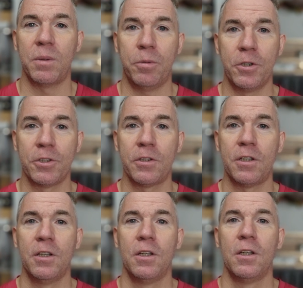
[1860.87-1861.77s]

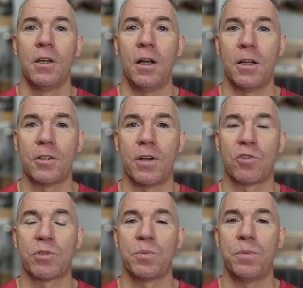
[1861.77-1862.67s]
personally. I try
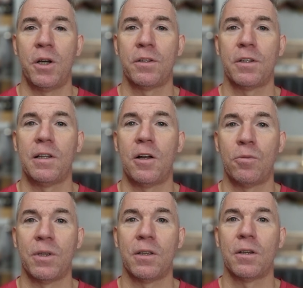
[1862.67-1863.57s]
to respond. Allow
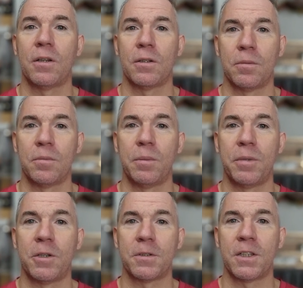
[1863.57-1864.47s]
me a
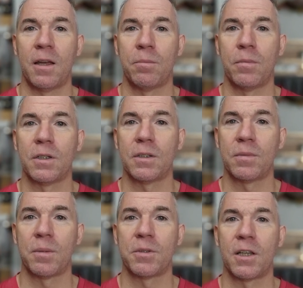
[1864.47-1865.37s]
bit of time.
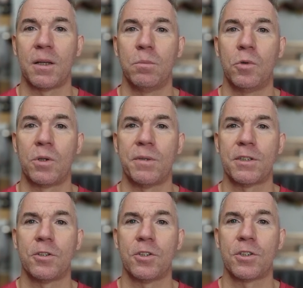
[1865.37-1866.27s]
Sometimes I get more
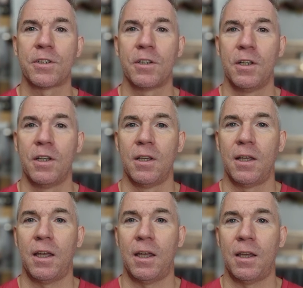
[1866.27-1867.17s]
messages.
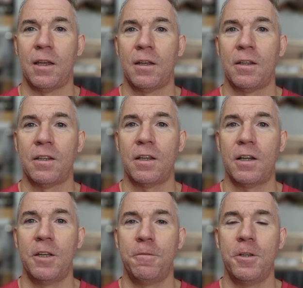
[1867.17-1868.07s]
And yeah,
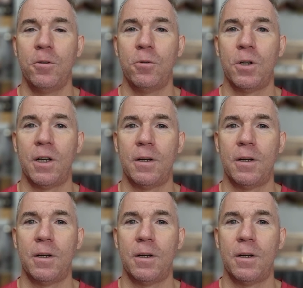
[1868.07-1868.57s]
if you